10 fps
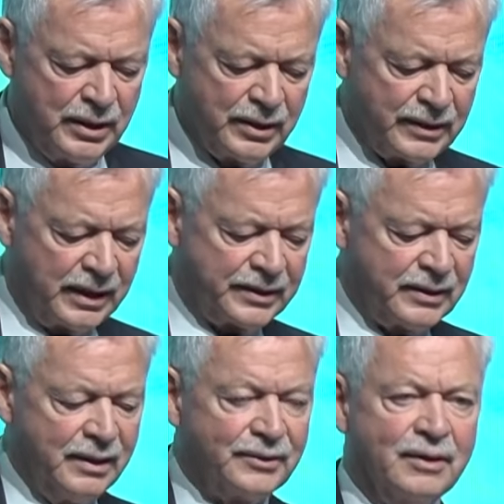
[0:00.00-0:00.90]

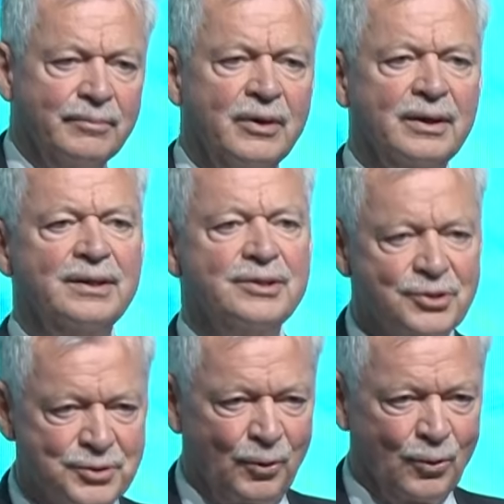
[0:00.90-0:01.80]
that Denmark is a
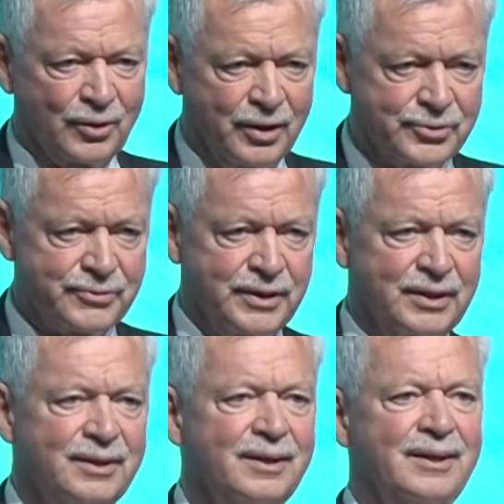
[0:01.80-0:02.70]
small country.
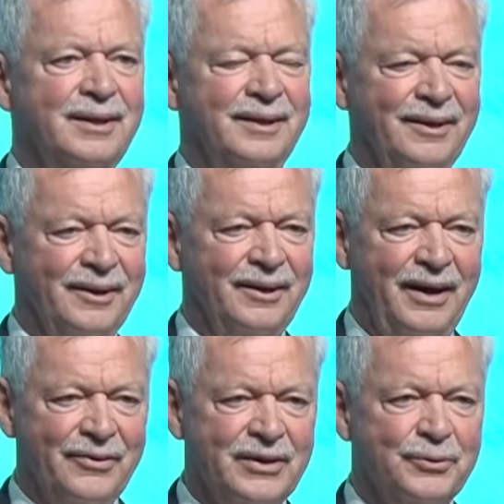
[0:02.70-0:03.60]

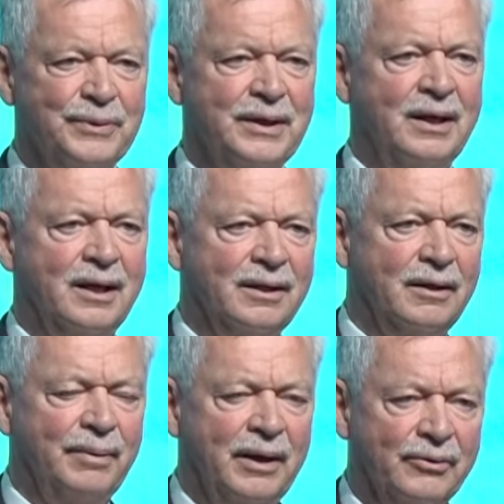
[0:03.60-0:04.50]
I think we are
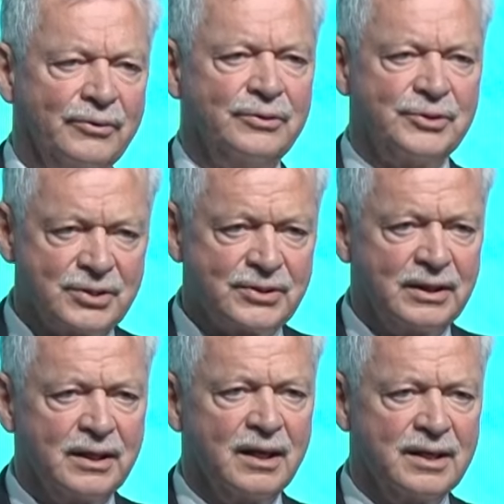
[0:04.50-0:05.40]
about just a
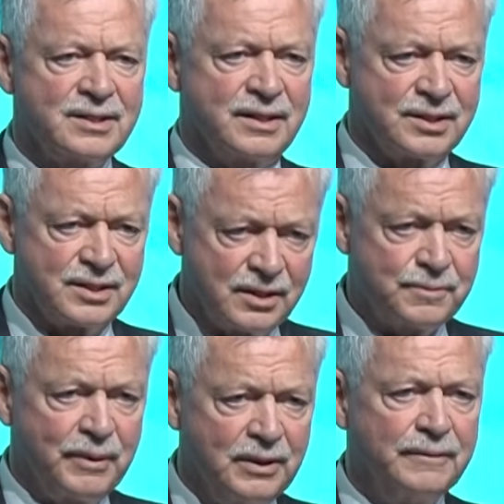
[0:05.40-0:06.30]
little less than 6
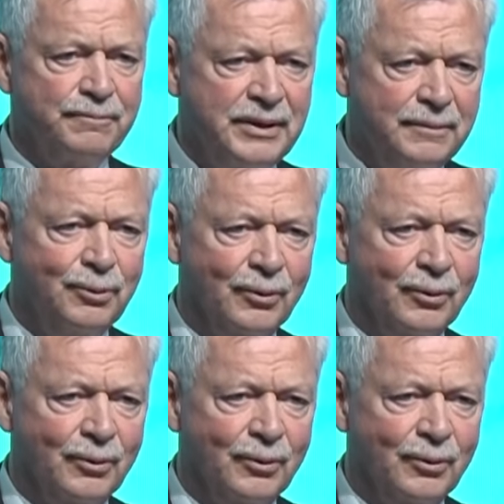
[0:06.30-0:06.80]
million people